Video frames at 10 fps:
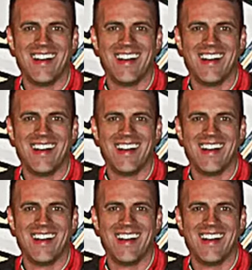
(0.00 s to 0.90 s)

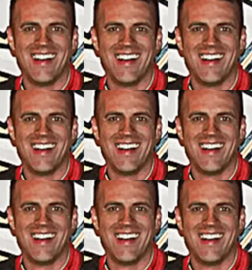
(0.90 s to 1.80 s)

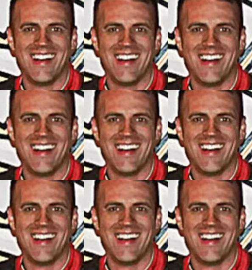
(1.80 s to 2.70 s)

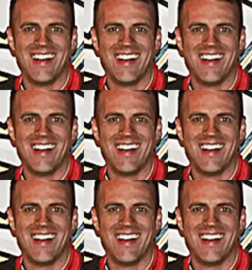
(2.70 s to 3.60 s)

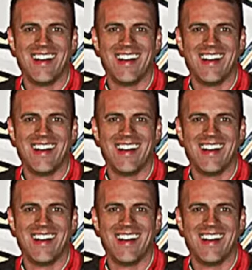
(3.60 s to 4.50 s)

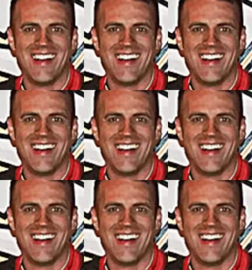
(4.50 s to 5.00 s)
This person isn't speaking.